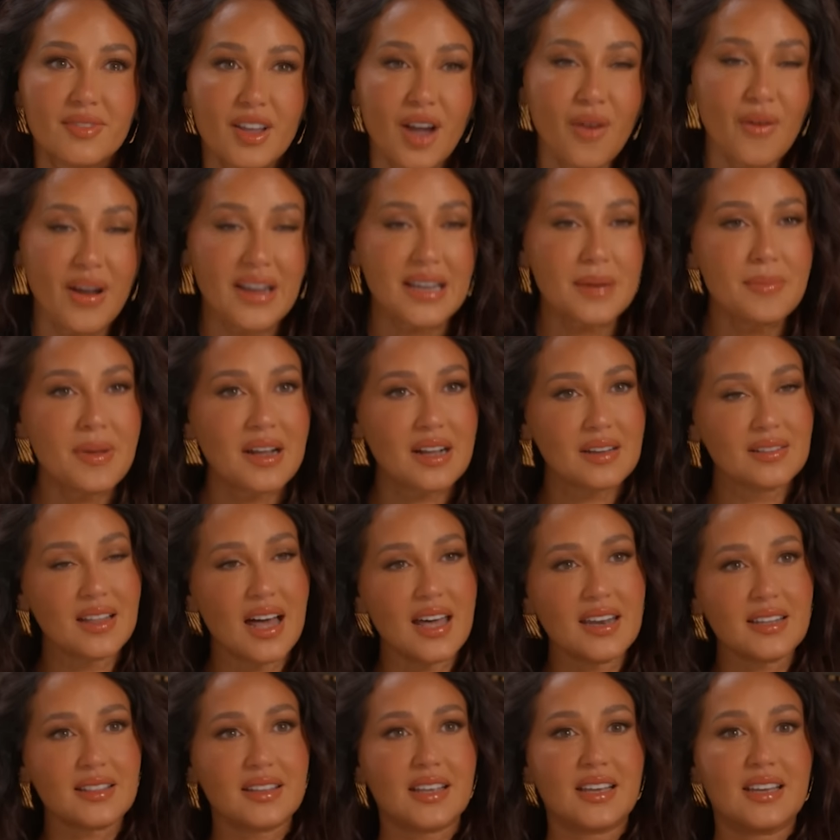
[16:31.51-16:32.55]
Oh, I can make a
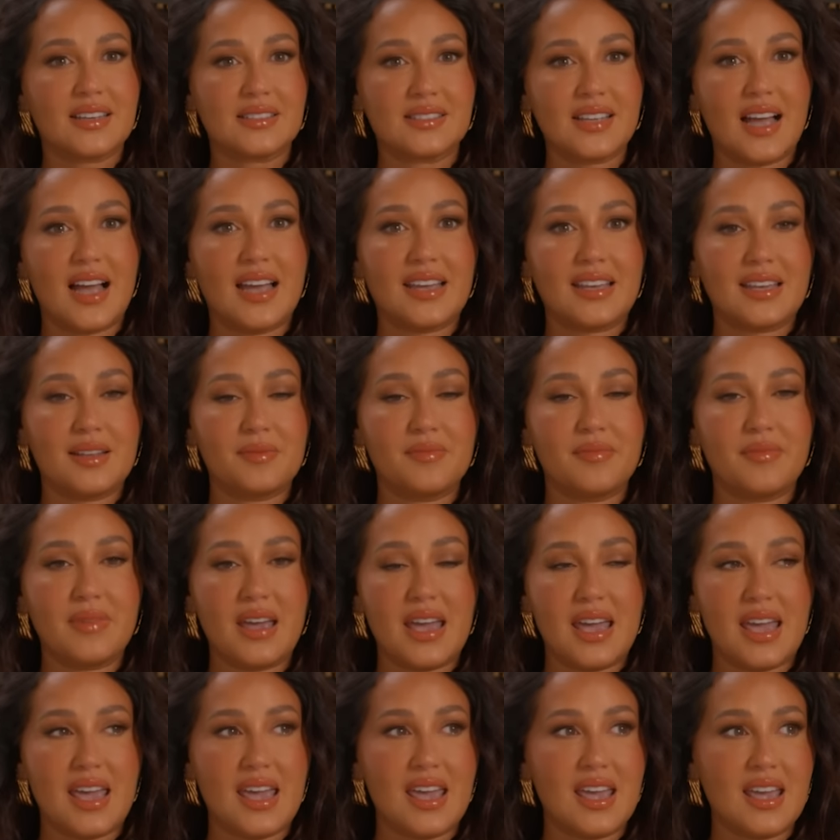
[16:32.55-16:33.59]
lot of things. I can
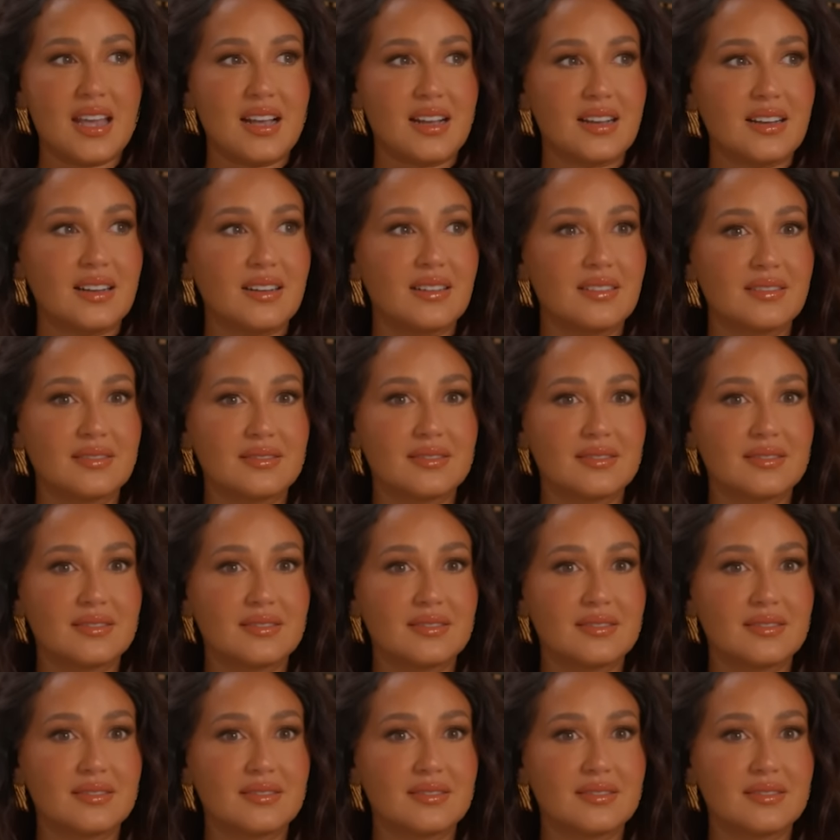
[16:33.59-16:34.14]
make